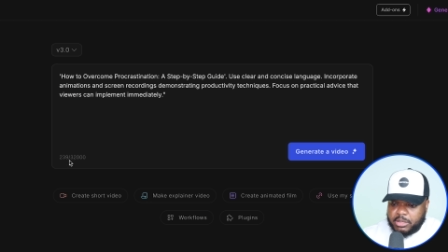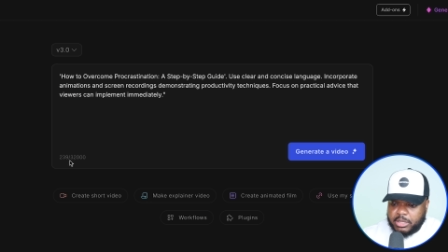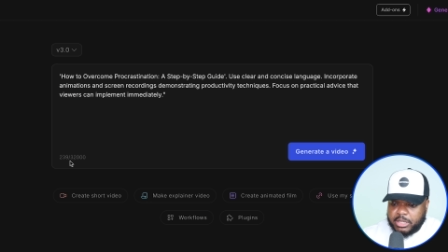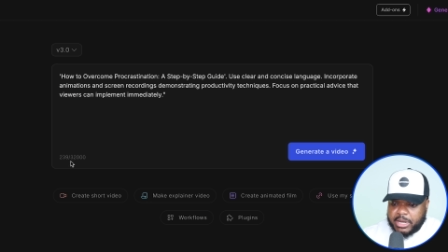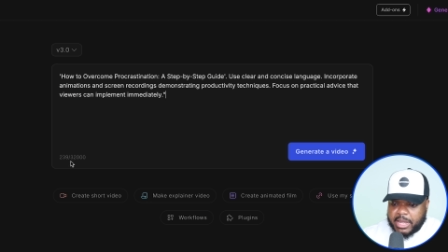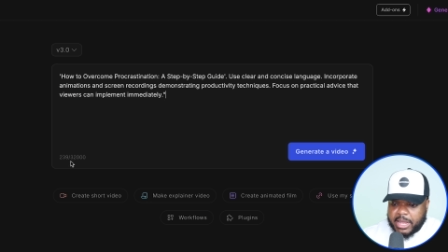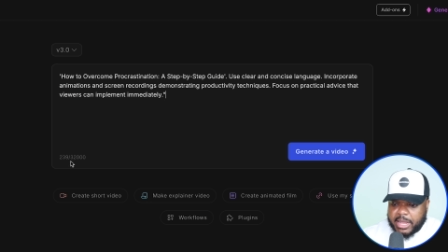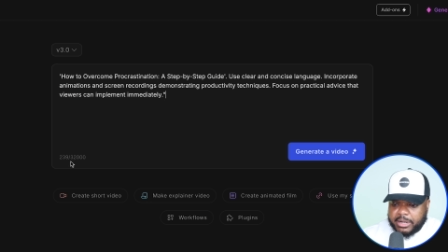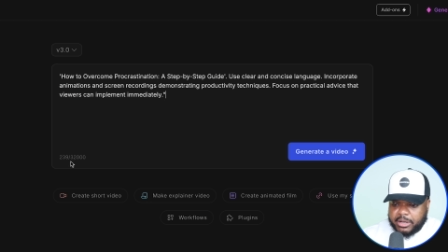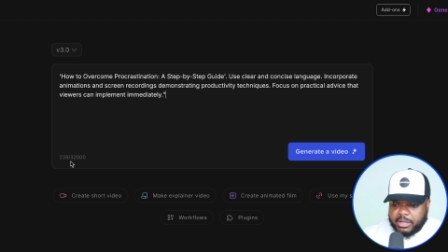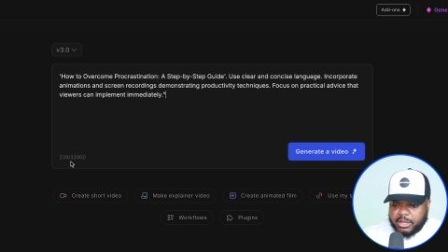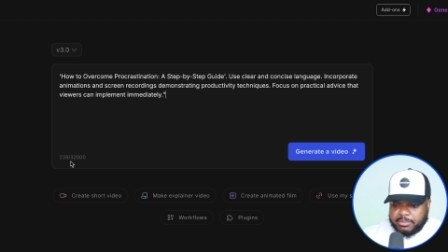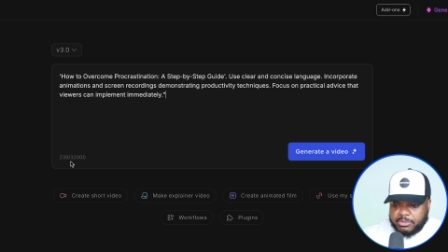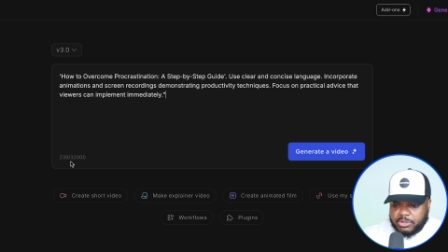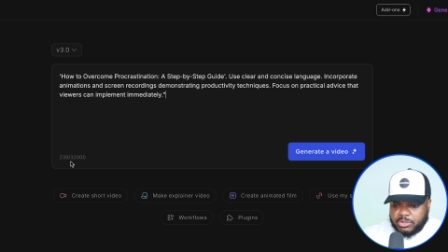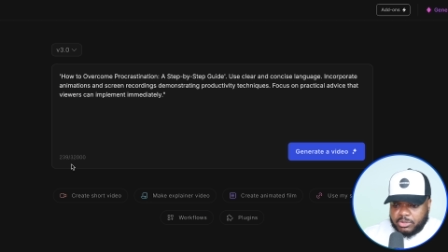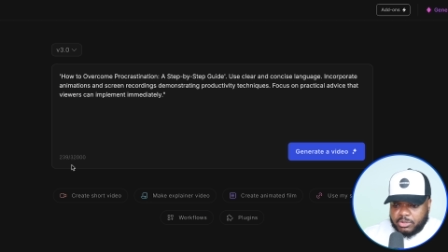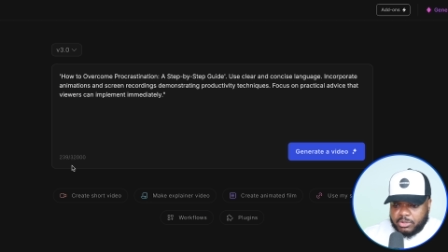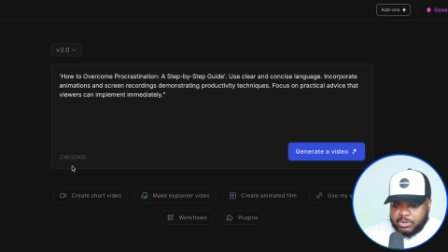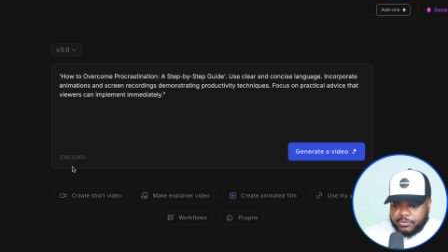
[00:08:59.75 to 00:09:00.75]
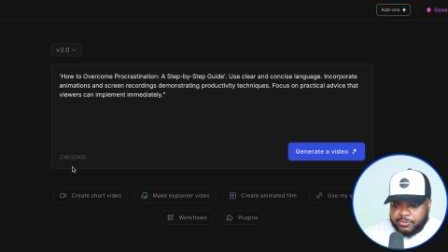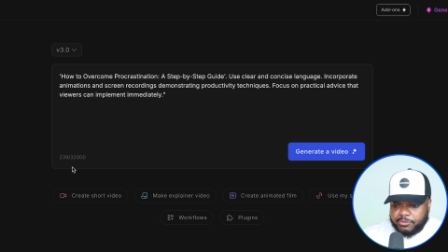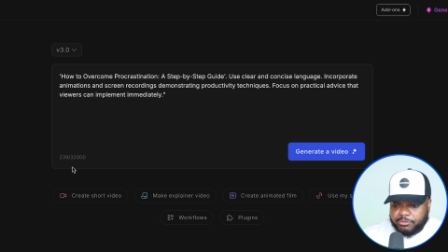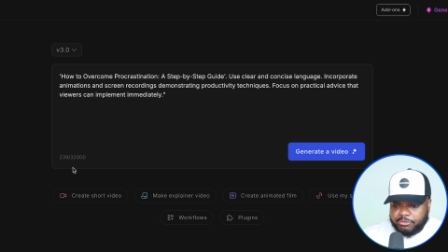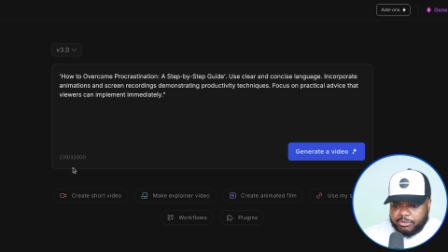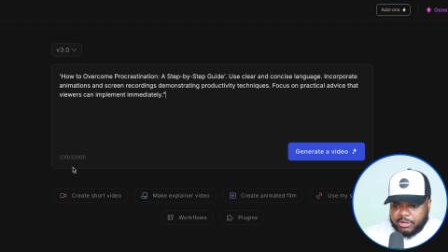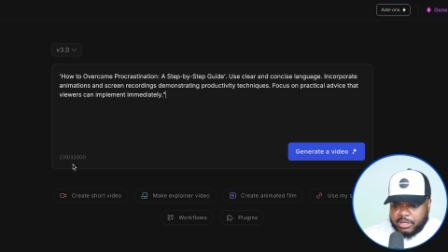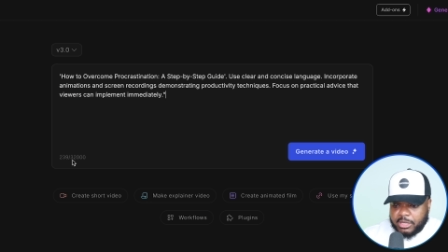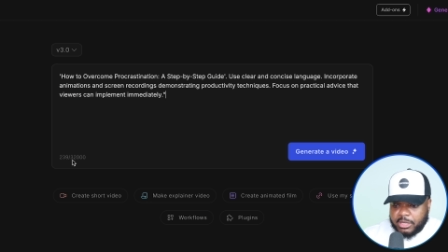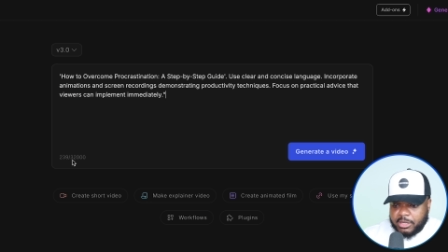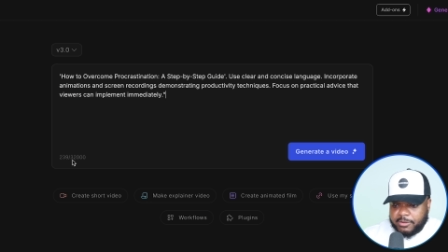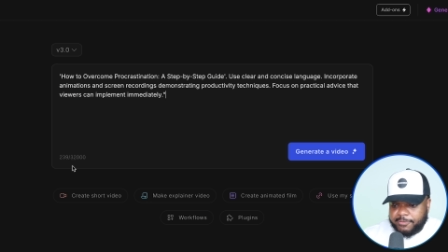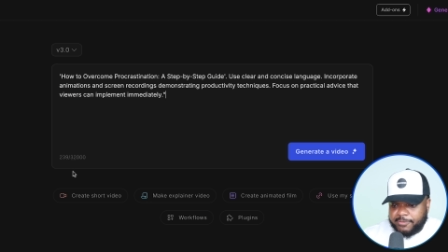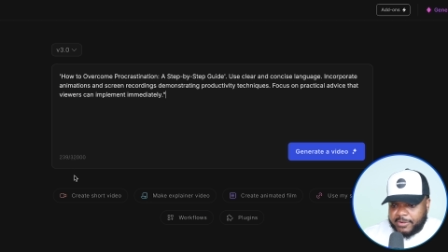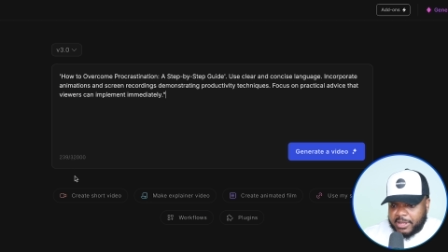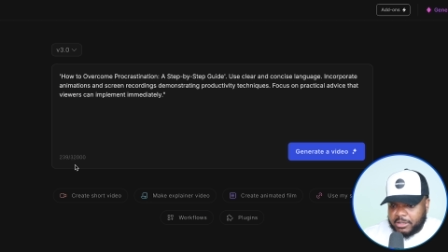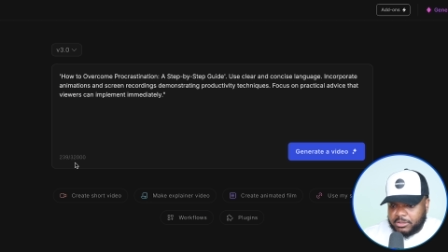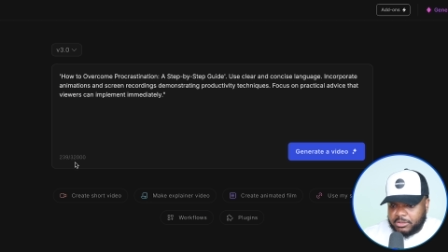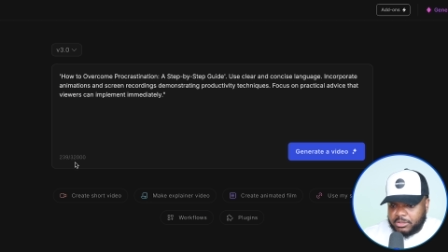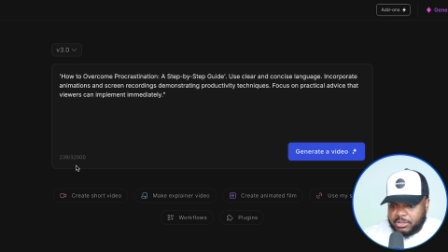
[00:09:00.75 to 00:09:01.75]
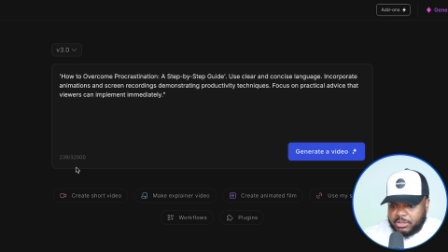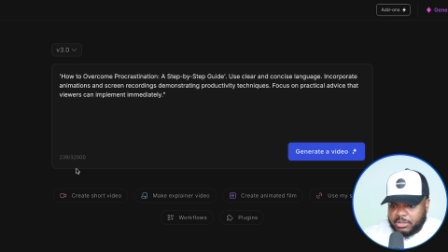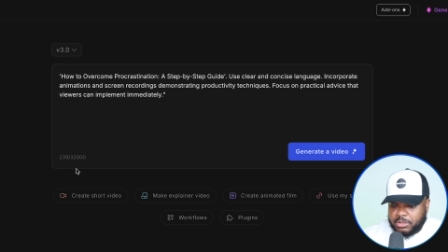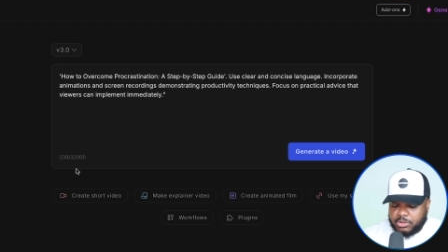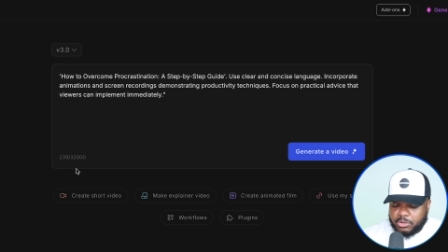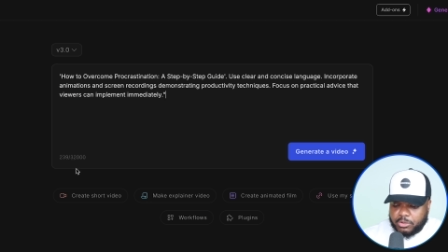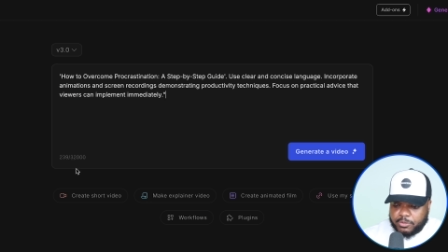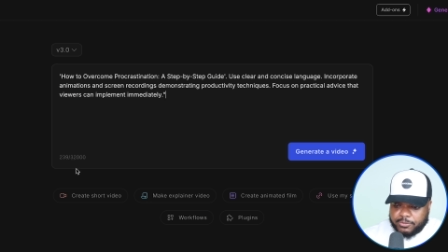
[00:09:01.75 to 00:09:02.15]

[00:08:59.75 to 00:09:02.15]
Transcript: you can add up to 3,000